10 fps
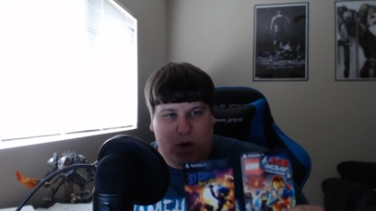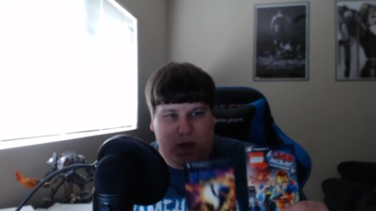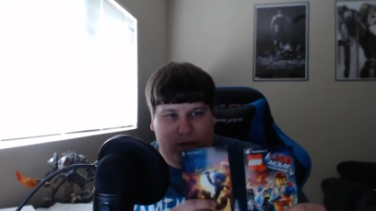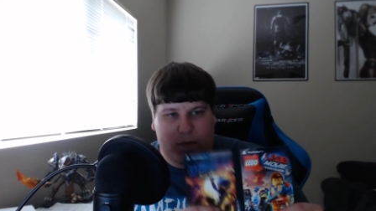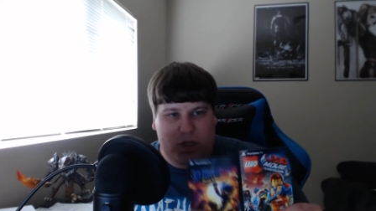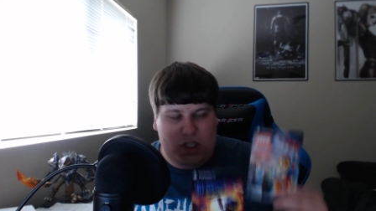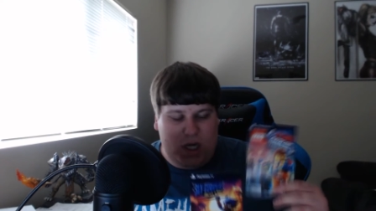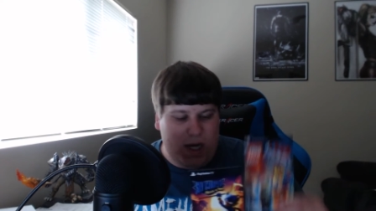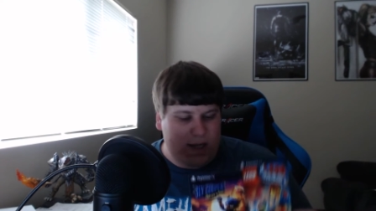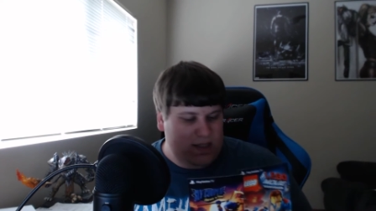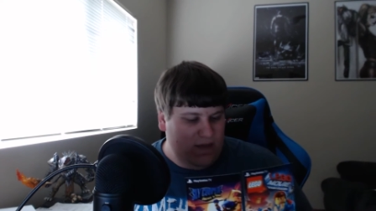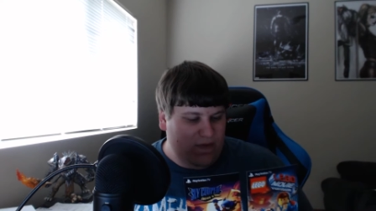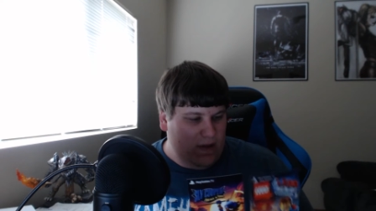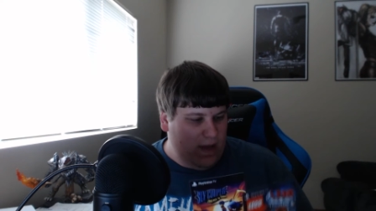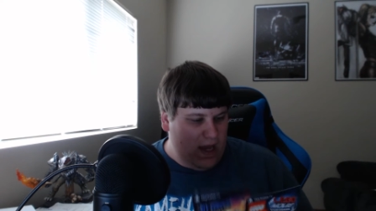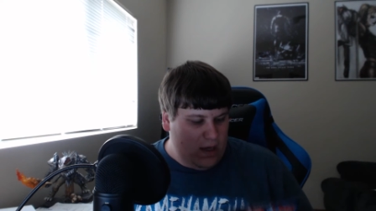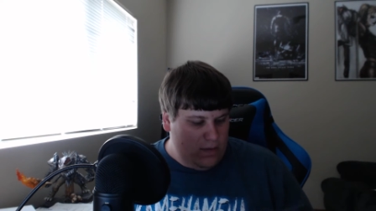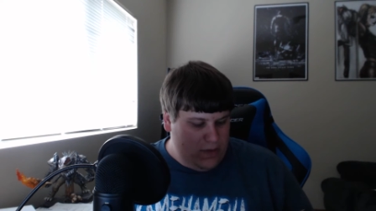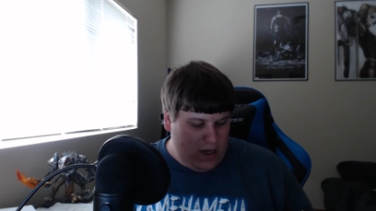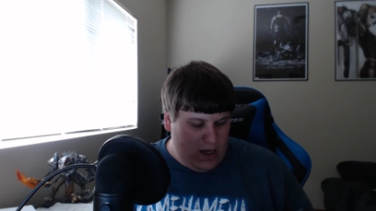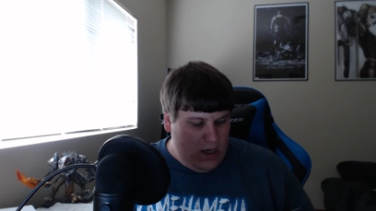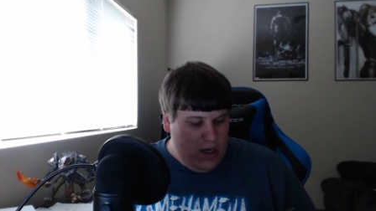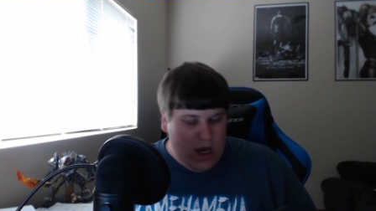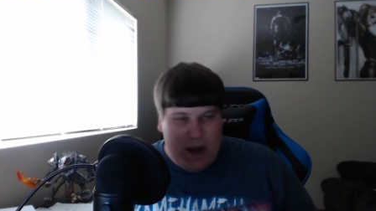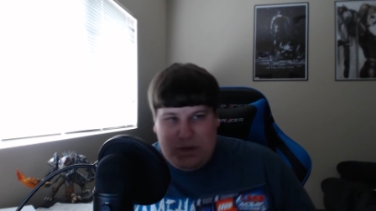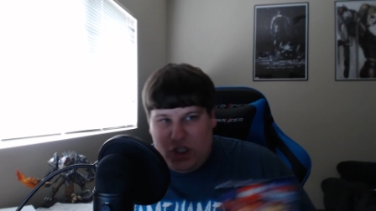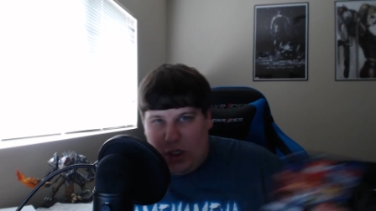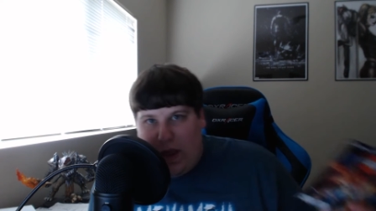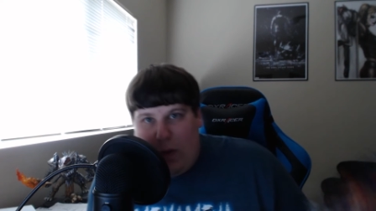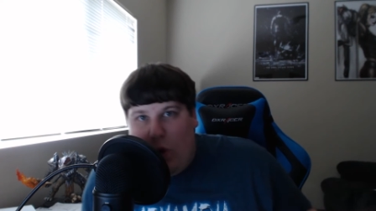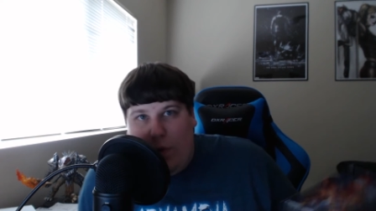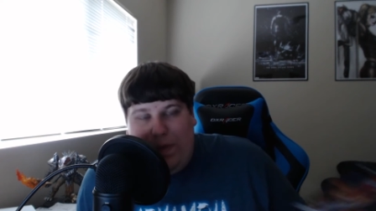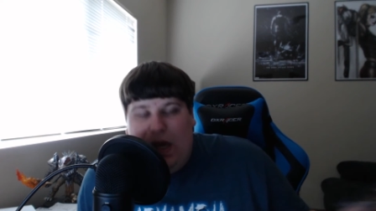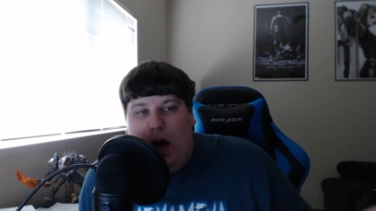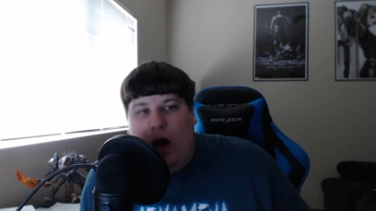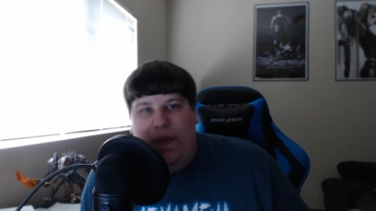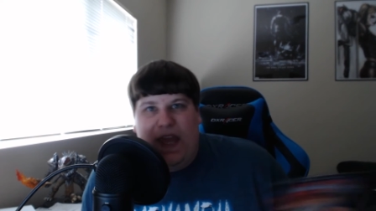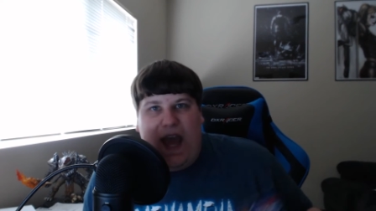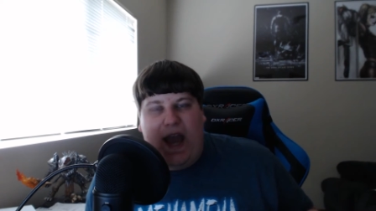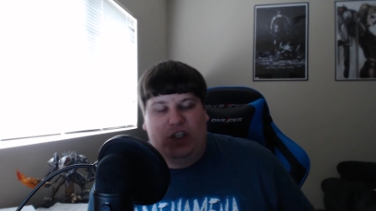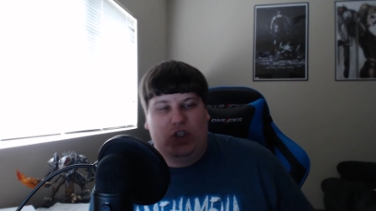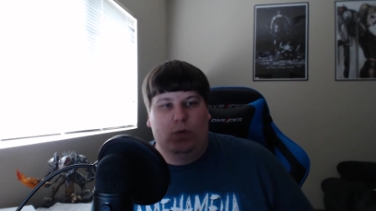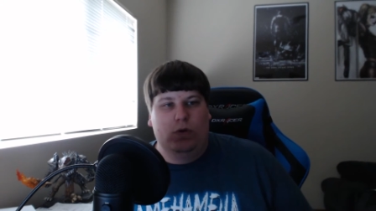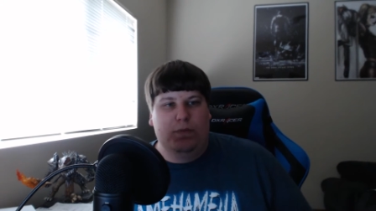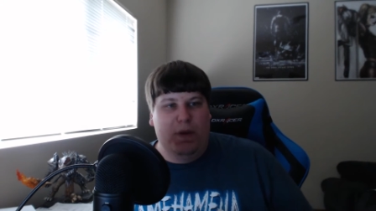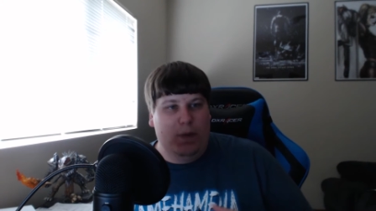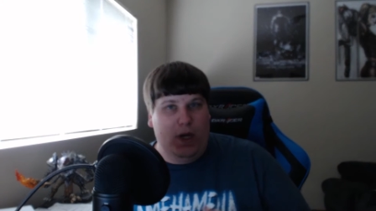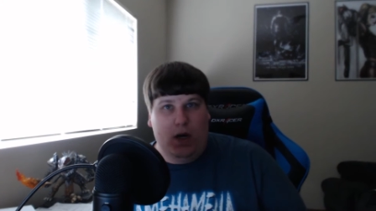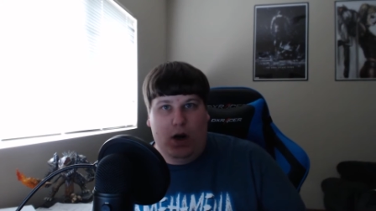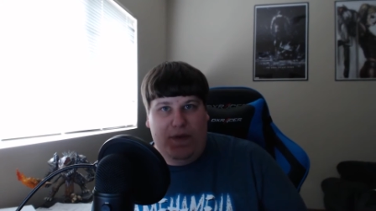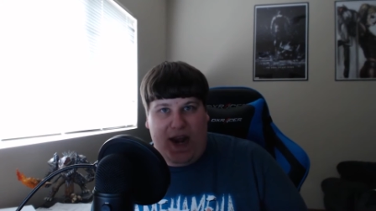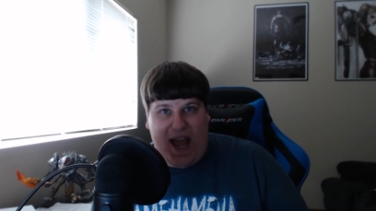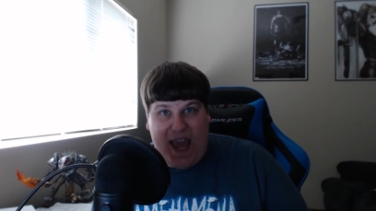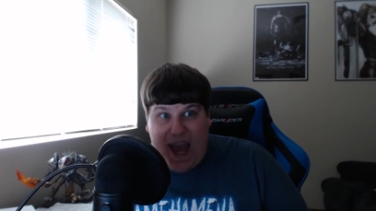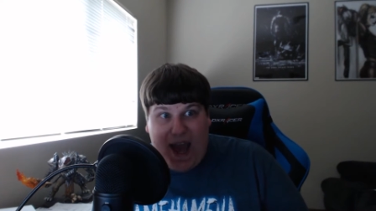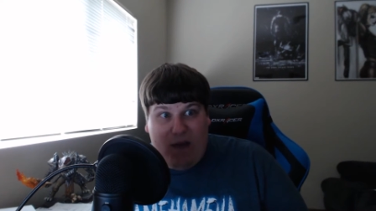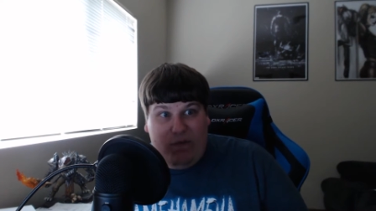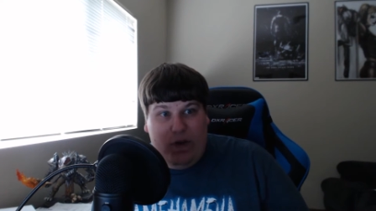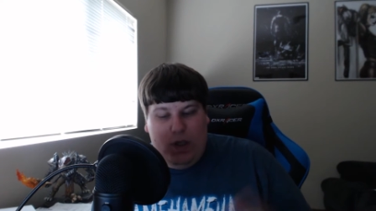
I'll give them a shot, see if I like them. But I'm sure they won't be on the actual memory card that I have